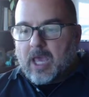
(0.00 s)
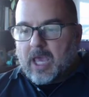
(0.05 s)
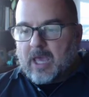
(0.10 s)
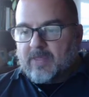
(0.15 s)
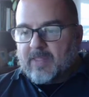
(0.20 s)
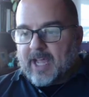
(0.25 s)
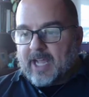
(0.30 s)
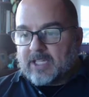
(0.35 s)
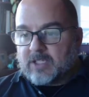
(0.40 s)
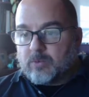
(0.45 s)

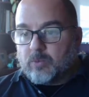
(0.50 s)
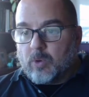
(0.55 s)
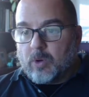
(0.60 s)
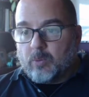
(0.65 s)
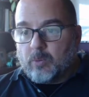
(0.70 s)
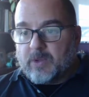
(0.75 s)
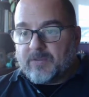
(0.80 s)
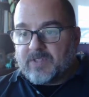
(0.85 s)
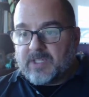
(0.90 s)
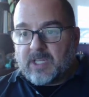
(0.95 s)
And that's
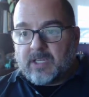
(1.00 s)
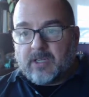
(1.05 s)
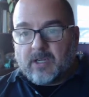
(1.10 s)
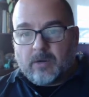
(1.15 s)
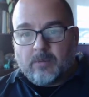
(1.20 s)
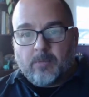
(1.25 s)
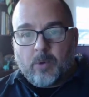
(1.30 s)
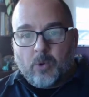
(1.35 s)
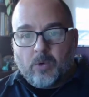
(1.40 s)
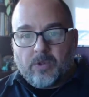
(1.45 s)
what we've seen
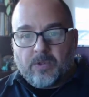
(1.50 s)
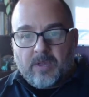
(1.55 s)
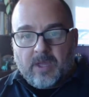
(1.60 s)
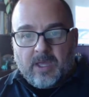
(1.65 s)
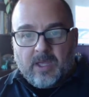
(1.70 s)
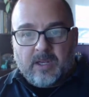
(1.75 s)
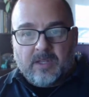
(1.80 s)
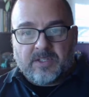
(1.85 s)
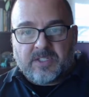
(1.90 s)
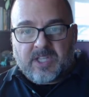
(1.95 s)
here, both
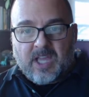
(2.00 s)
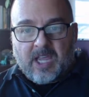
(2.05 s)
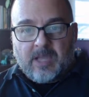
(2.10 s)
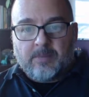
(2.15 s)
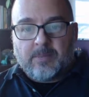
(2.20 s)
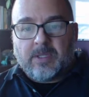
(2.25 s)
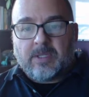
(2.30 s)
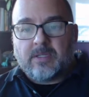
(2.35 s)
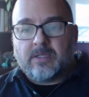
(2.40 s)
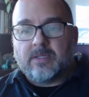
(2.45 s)
in
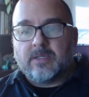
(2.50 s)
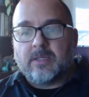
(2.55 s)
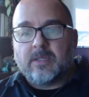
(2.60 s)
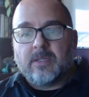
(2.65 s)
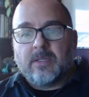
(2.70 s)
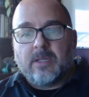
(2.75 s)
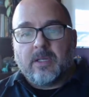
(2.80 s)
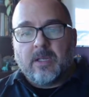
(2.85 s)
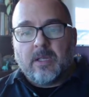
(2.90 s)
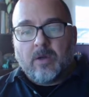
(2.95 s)
assignment
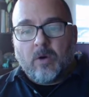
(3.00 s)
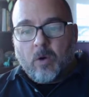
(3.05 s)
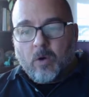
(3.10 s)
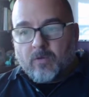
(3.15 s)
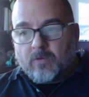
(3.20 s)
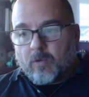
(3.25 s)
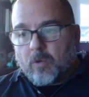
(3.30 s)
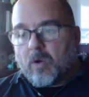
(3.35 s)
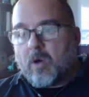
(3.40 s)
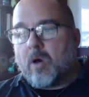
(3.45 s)

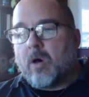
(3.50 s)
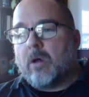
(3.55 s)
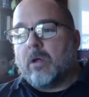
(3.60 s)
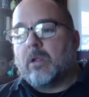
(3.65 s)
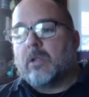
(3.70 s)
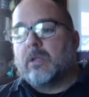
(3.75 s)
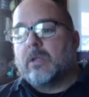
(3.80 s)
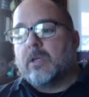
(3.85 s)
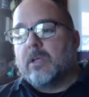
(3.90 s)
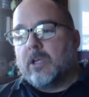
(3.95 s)

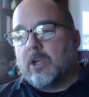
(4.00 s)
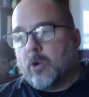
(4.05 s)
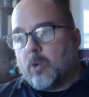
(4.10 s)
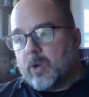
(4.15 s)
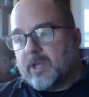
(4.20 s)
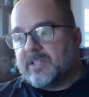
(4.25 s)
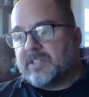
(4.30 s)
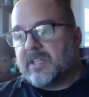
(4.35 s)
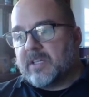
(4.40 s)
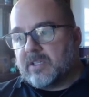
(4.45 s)
overall,
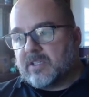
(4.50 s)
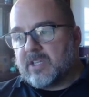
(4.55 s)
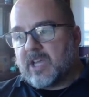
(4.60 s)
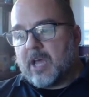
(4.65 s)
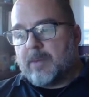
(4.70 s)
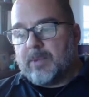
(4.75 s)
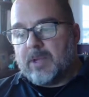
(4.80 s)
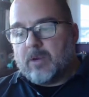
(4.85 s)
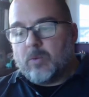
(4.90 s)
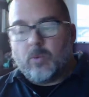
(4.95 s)
quiz and
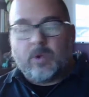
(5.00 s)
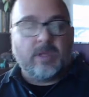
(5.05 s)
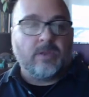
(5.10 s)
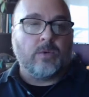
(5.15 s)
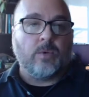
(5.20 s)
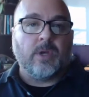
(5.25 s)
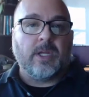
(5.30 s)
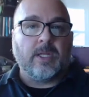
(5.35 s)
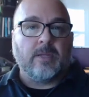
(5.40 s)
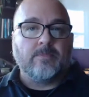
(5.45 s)
assignment in week
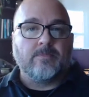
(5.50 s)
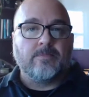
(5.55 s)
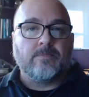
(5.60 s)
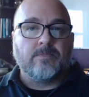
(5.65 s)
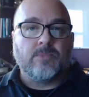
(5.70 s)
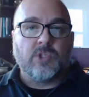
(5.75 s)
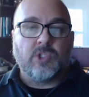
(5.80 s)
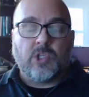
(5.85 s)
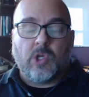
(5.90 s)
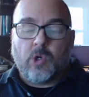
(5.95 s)
3.
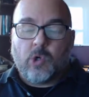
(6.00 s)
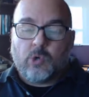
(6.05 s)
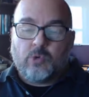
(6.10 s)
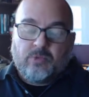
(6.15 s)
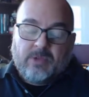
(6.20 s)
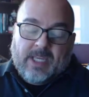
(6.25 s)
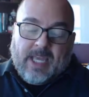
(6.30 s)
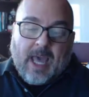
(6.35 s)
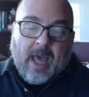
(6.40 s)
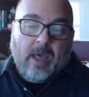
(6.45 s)

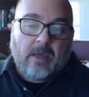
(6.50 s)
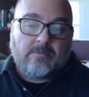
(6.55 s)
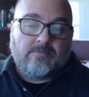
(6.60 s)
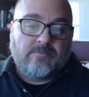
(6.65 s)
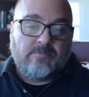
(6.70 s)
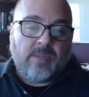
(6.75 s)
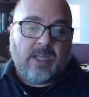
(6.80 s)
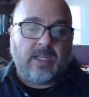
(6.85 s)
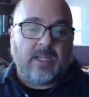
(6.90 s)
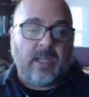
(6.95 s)
So yeah,
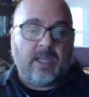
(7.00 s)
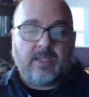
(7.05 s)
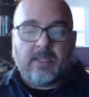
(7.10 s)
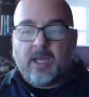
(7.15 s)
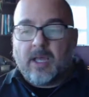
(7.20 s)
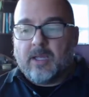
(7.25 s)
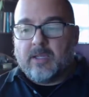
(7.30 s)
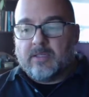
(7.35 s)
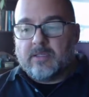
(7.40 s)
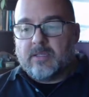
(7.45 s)
it
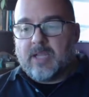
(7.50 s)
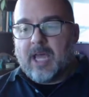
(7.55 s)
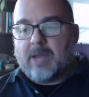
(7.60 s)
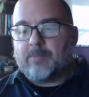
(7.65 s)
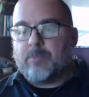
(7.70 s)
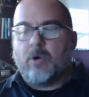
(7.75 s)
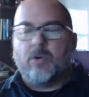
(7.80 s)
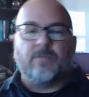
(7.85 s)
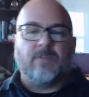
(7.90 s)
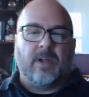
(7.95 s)
does.
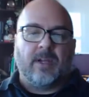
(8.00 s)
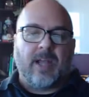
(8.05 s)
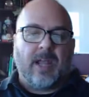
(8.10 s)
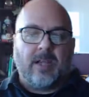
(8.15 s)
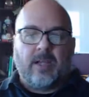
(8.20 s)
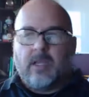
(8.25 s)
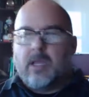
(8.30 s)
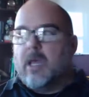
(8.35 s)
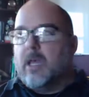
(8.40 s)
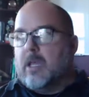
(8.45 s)
Not
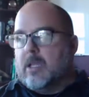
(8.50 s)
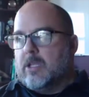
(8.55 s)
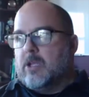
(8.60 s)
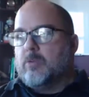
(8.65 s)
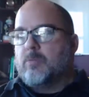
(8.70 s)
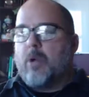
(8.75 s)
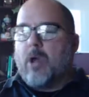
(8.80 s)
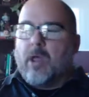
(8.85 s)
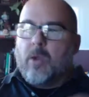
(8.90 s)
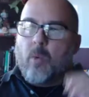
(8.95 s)
perfect.
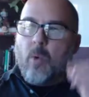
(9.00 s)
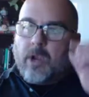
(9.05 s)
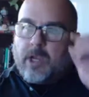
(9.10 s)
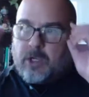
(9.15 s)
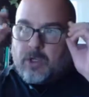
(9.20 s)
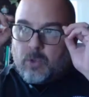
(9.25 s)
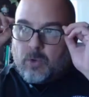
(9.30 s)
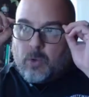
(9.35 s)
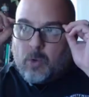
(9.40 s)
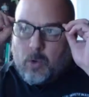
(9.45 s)
You'd probably want
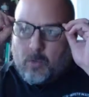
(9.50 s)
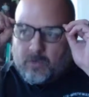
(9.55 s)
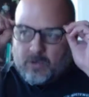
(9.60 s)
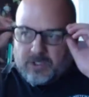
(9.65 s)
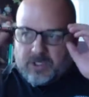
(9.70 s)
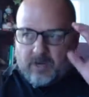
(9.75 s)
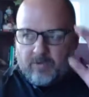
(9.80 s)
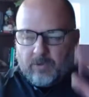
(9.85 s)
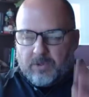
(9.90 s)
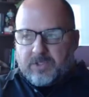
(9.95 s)
to do it over
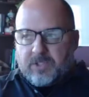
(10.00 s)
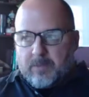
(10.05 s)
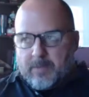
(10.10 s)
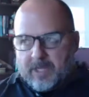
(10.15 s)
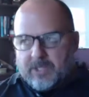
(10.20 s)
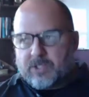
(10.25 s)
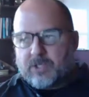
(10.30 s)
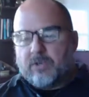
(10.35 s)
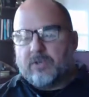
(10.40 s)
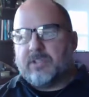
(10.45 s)
several
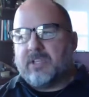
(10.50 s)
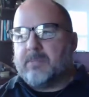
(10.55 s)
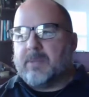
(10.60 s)
semesters.